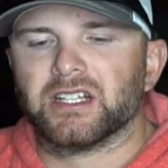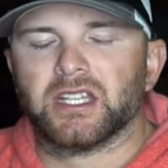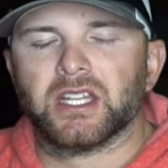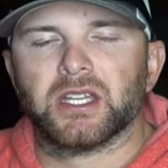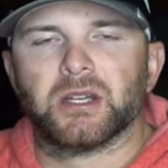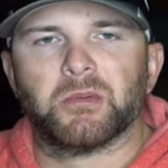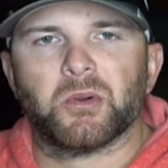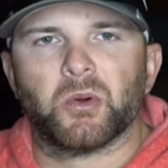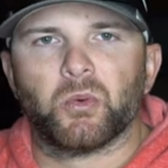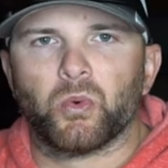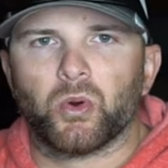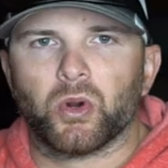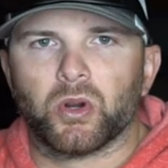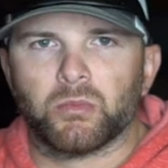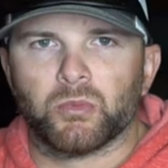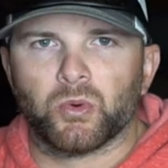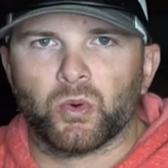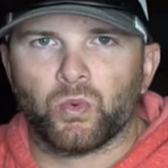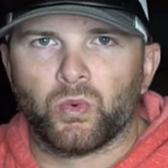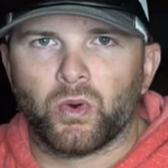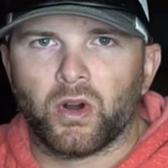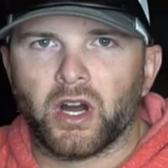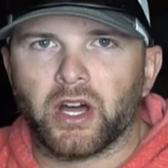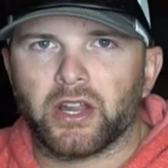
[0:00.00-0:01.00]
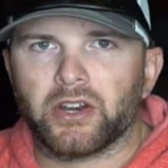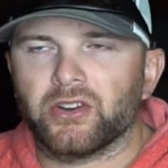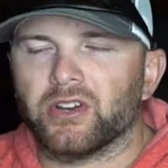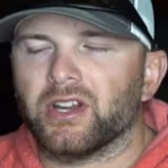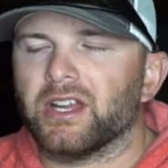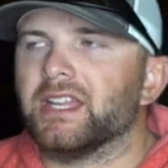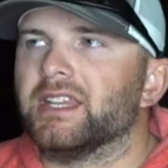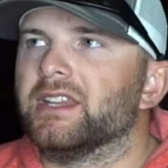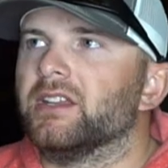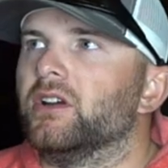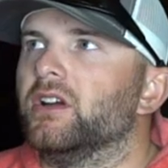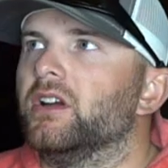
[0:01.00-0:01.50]
a little bit warmer water
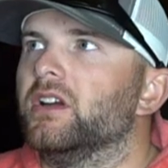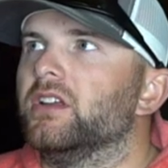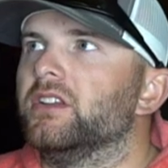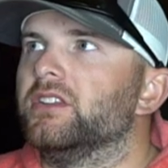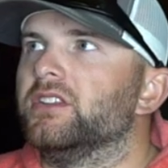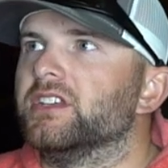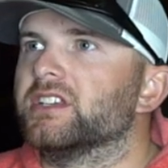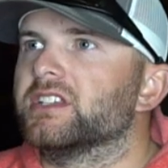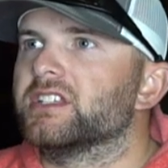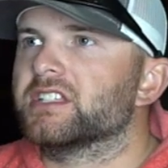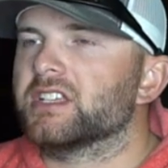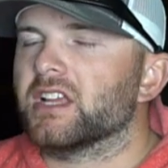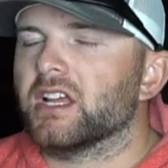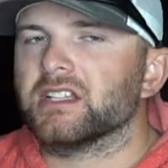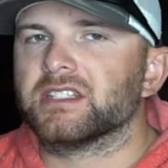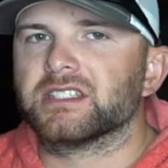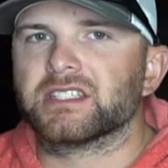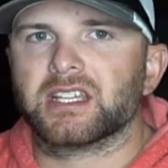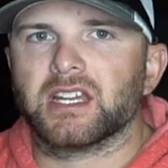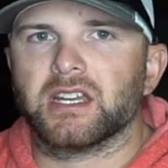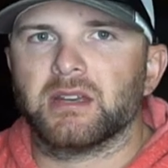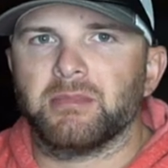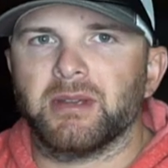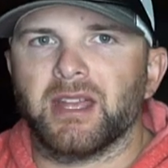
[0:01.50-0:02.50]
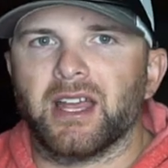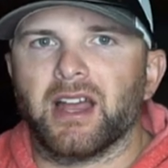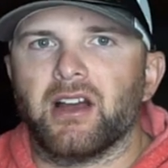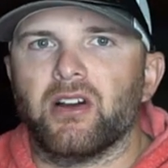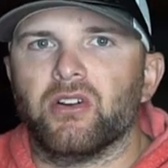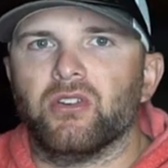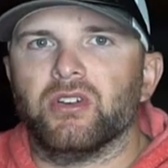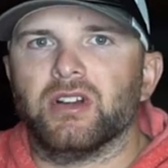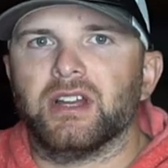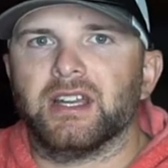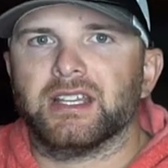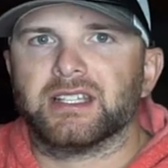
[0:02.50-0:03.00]
and the sun's going to be
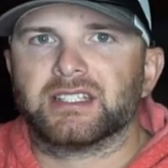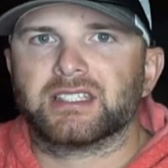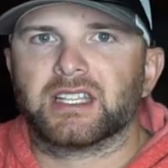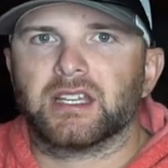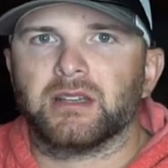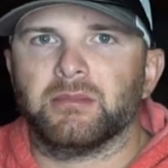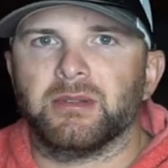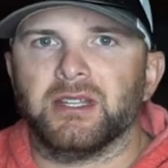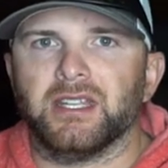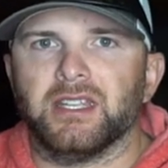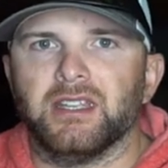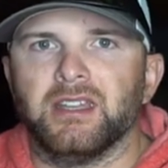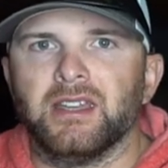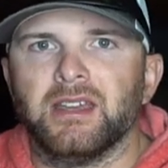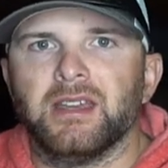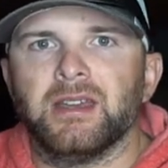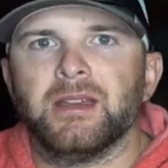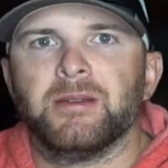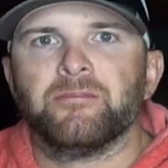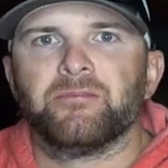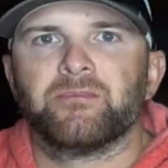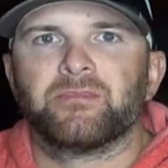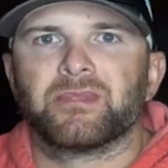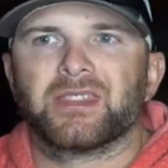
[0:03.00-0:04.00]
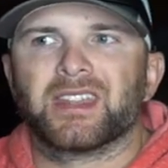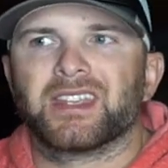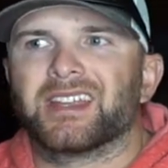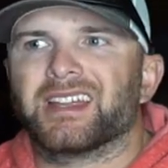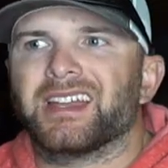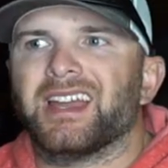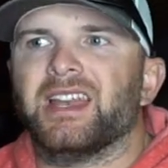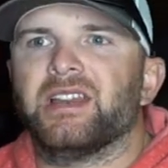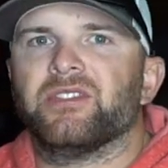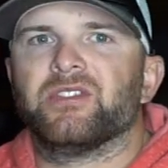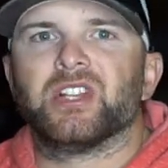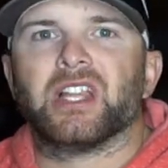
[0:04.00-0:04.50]
out and it's going to be
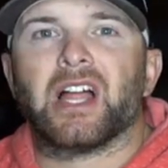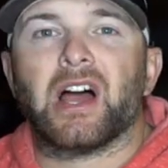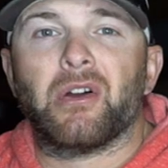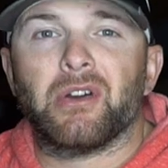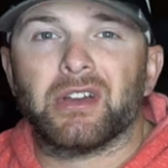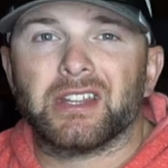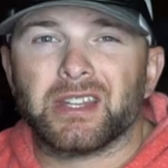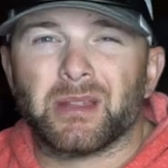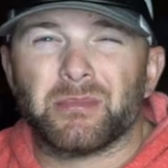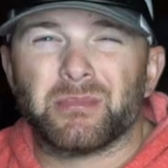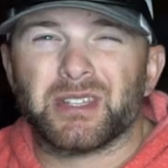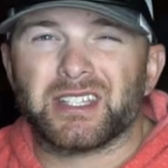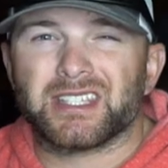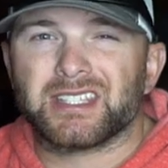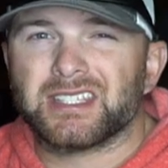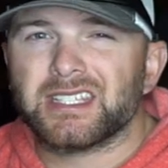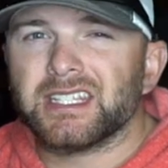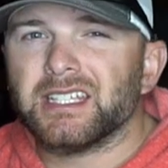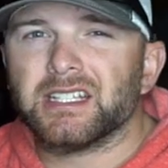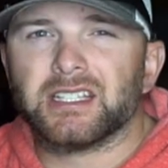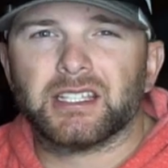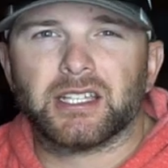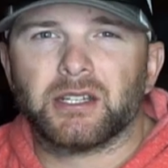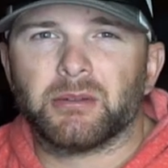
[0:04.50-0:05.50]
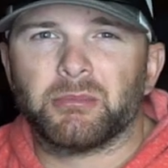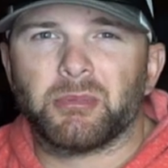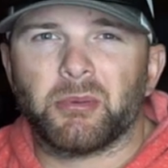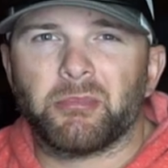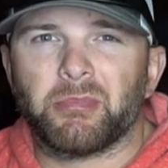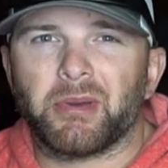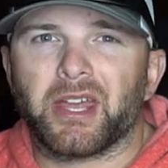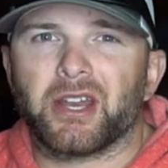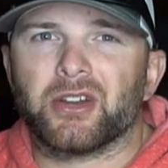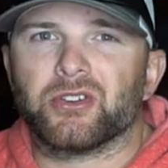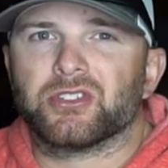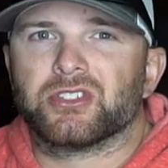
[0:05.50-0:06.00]
kind of allowing them to see a little bit
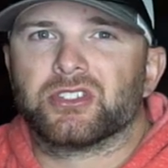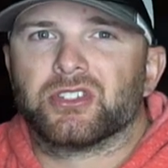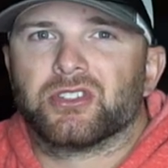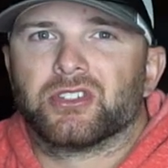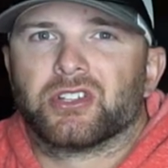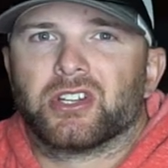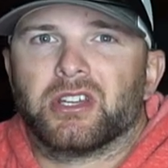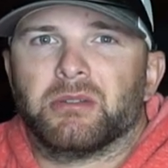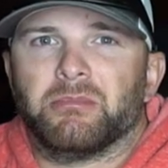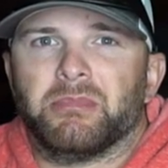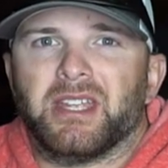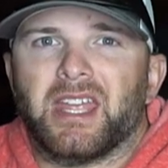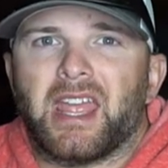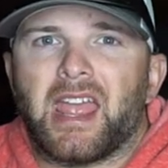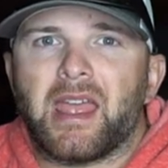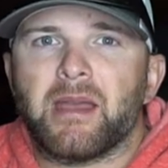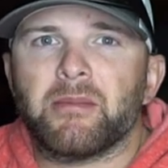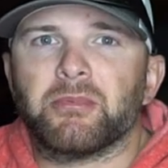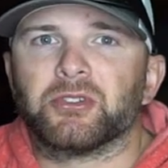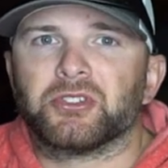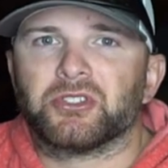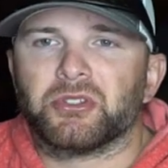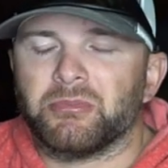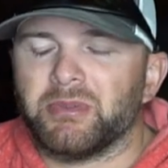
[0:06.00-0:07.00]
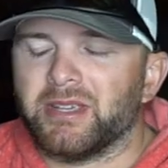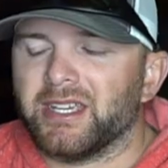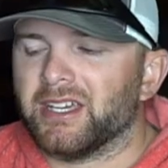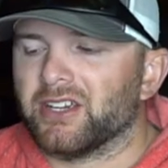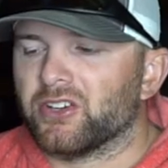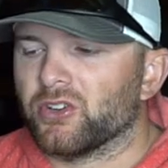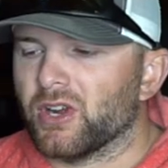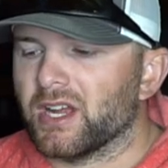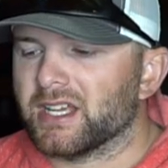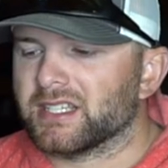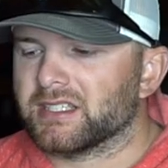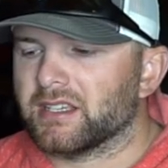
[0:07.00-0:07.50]
better, so they're going to be able to be
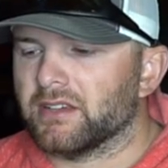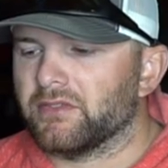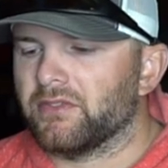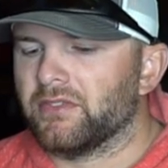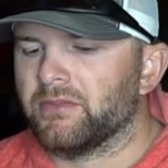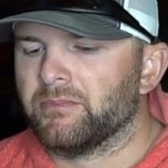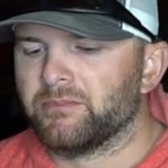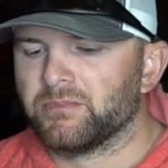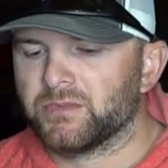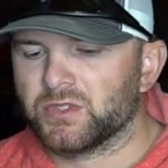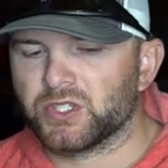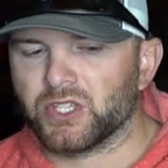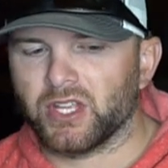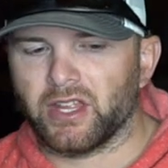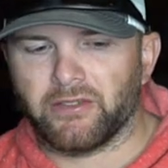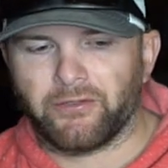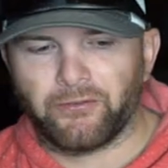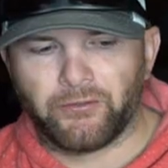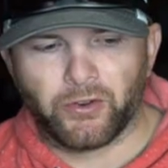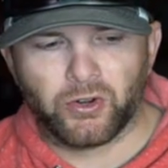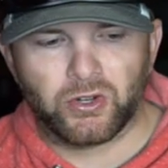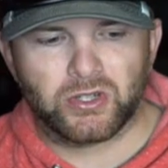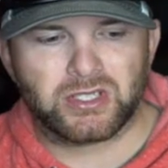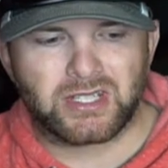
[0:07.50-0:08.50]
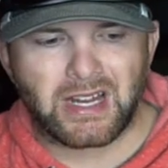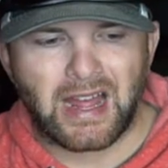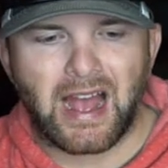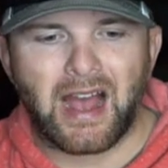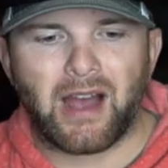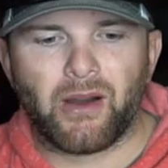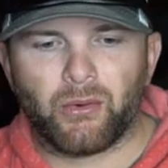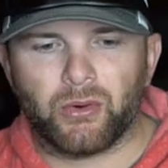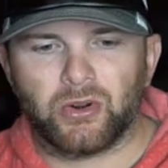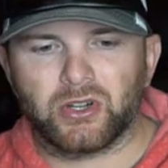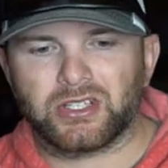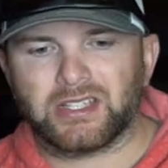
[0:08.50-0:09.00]
aggressive. So that first
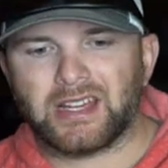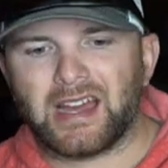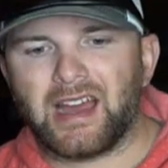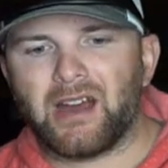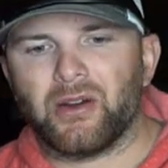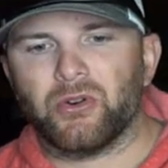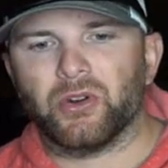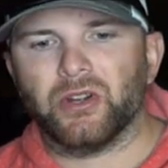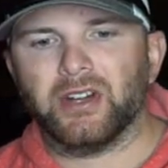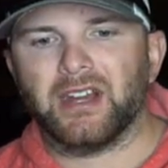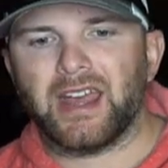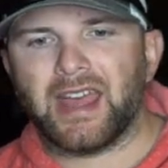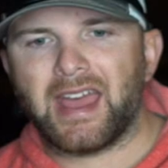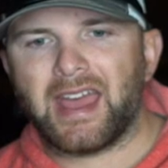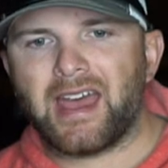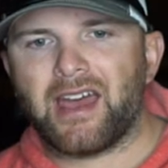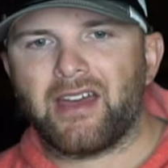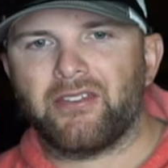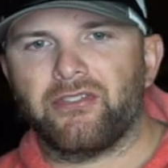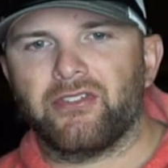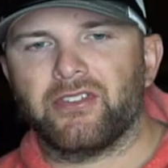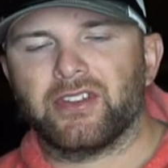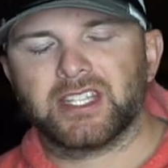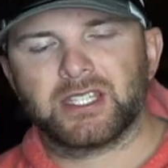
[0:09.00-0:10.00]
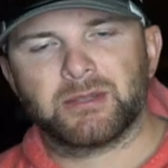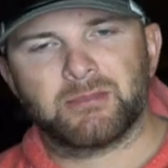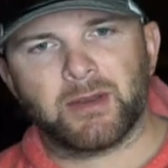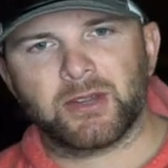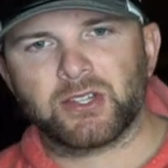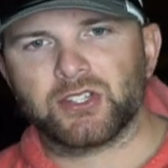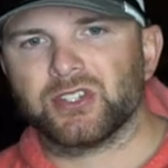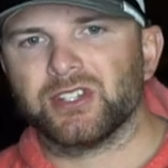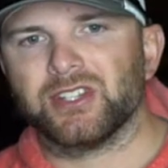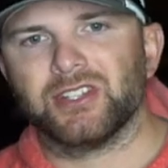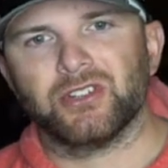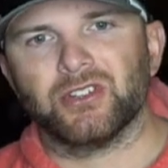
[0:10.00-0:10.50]
hour to hour and a half,
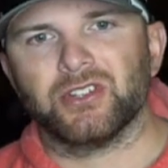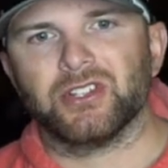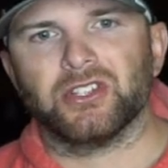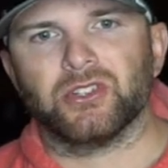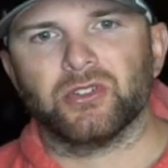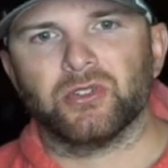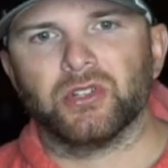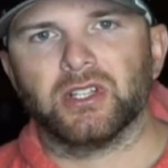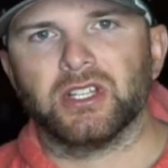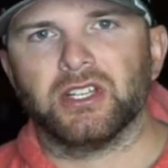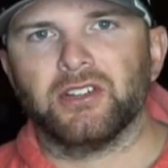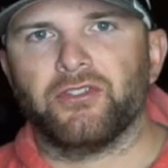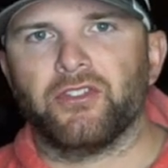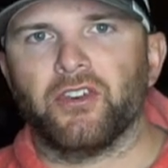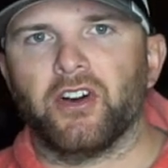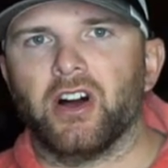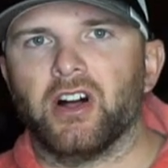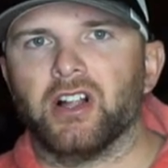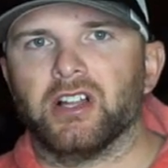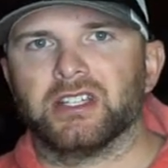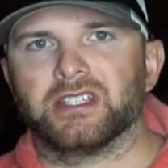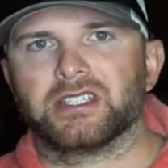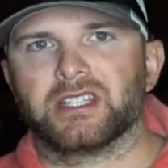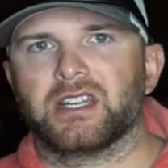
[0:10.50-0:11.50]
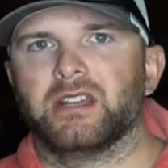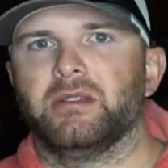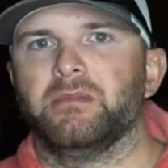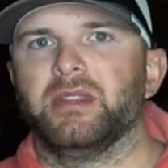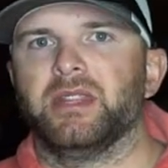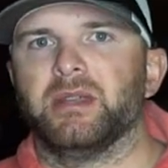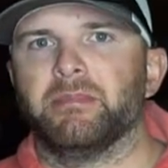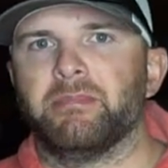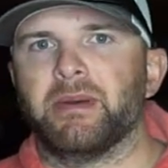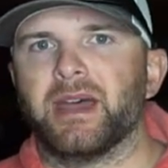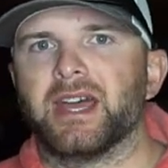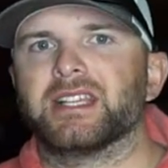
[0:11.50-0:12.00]
especially during the early fall, is going to be
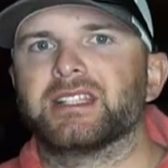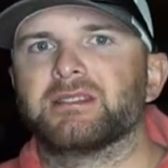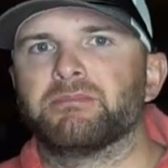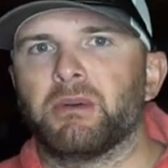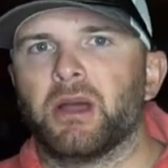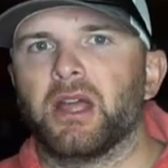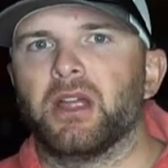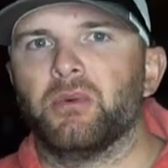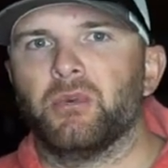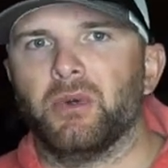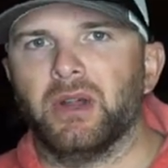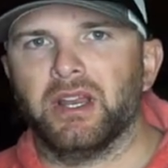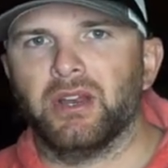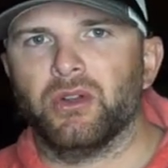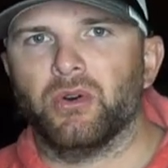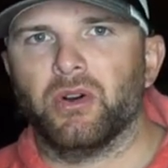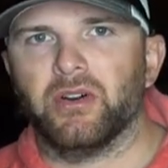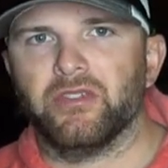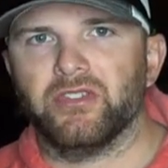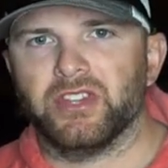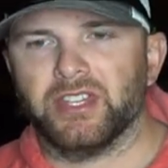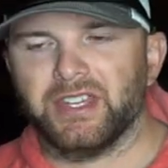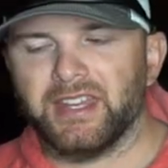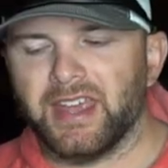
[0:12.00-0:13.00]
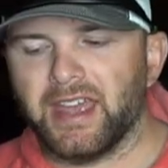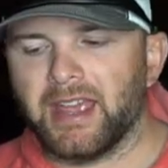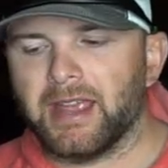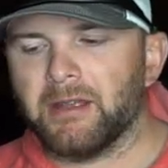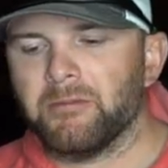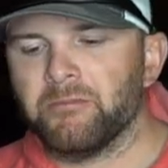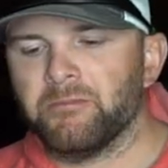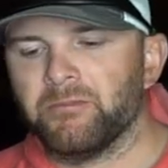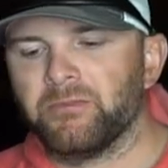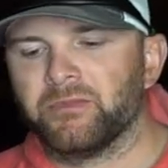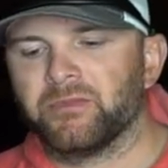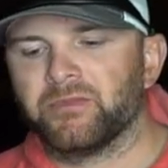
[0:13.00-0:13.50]
the best bite window of the day.